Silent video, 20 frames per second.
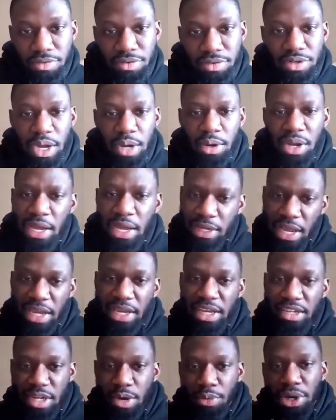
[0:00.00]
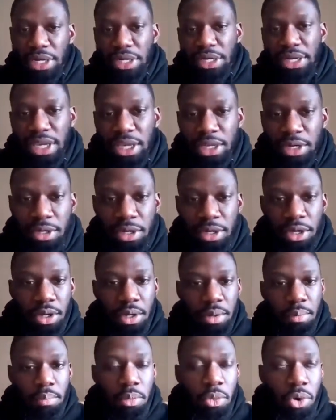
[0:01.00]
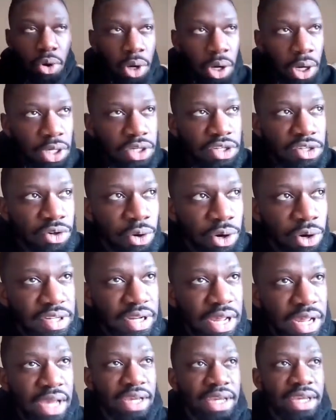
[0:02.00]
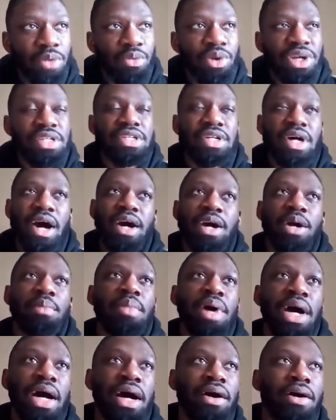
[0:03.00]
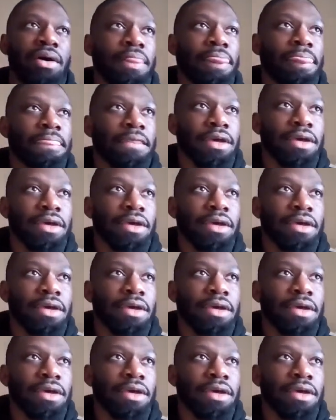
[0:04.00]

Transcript: So I guess I want to lean more towards that. Can we talk about,